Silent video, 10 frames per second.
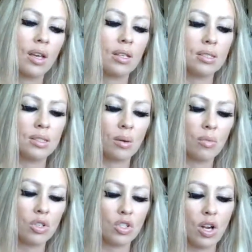is
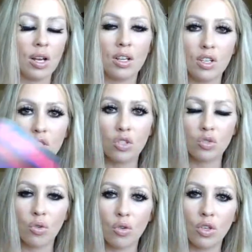someone trying to
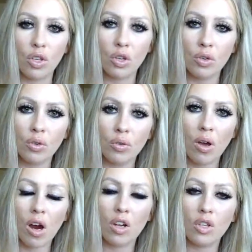control you?
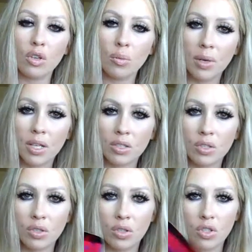Are you being
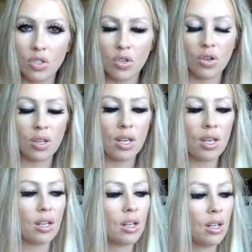too
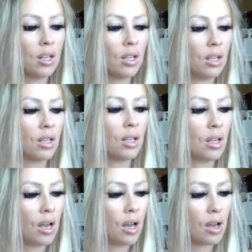controlling?
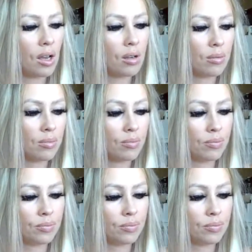Um,